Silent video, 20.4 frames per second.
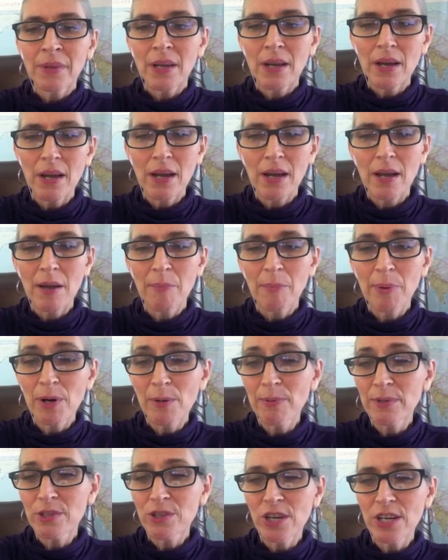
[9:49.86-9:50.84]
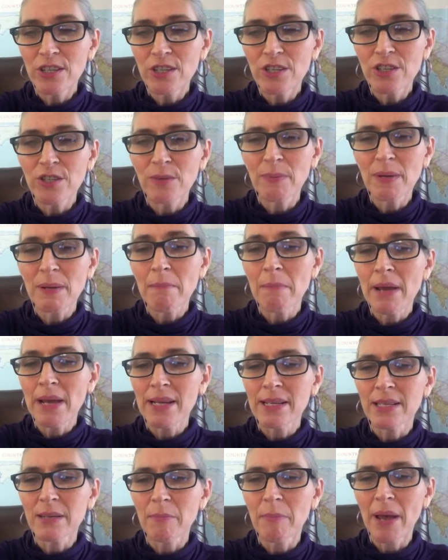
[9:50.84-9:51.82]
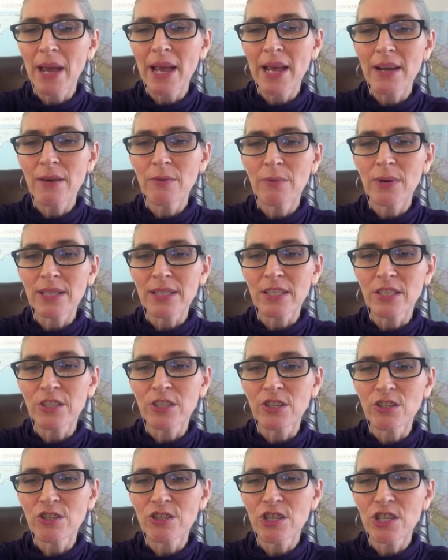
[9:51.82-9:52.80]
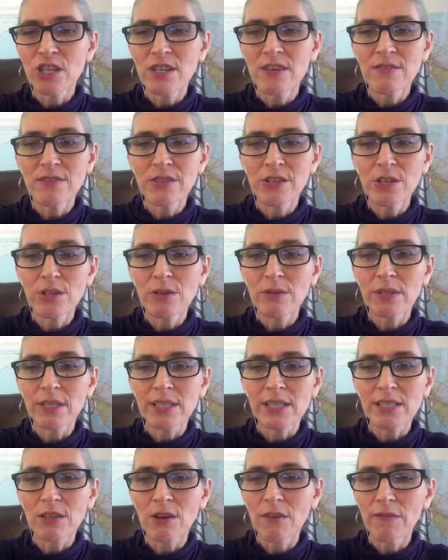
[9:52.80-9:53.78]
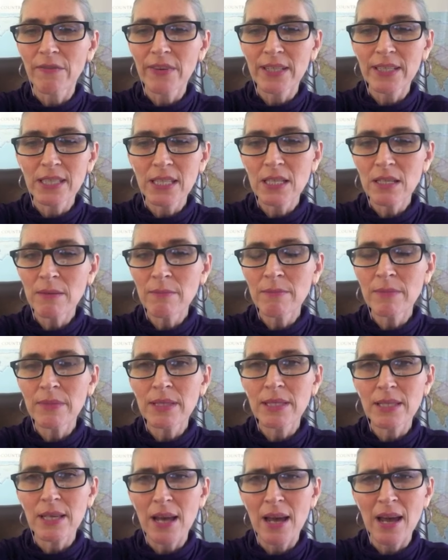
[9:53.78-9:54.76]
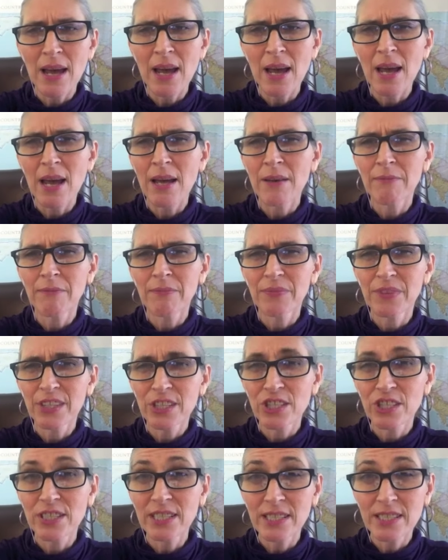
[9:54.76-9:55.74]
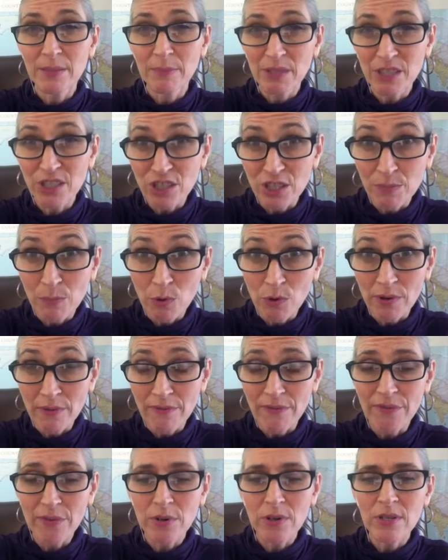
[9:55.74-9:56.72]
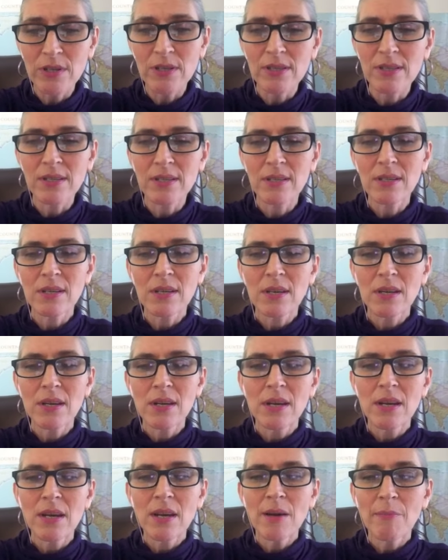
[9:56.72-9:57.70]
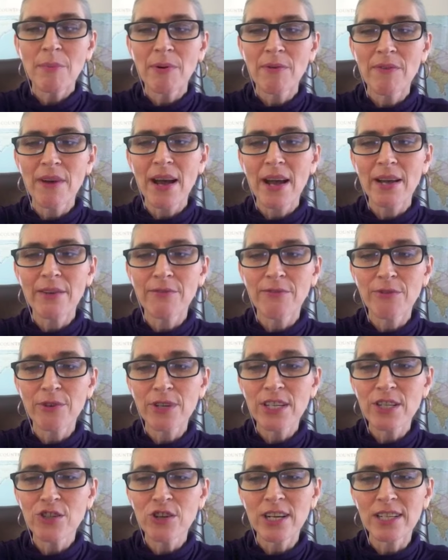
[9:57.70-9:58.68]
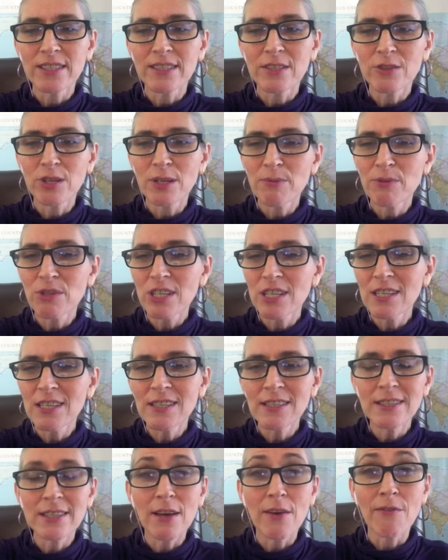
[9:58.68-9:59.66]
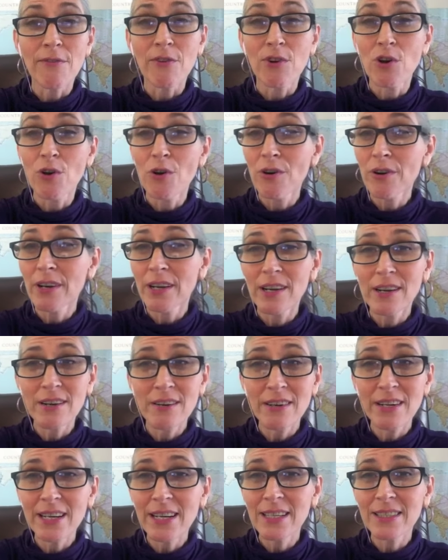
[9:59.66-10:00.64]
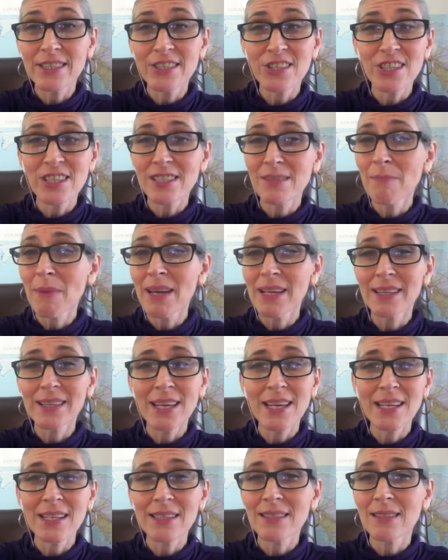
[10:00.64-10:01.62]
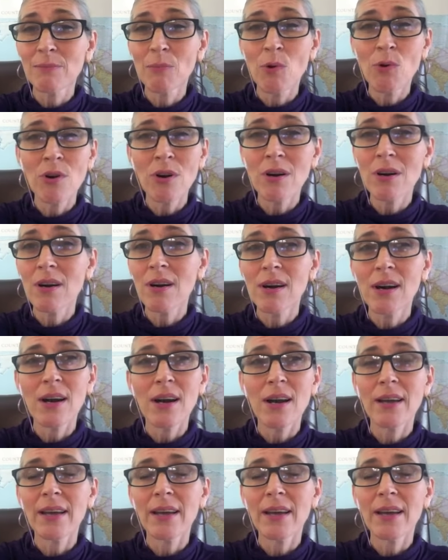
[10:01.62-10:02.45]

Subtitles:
Perpetrators should be made to pay restitution to assault victims. This needs to be just more enforced. provide free transcriptions of court hearings, just make things more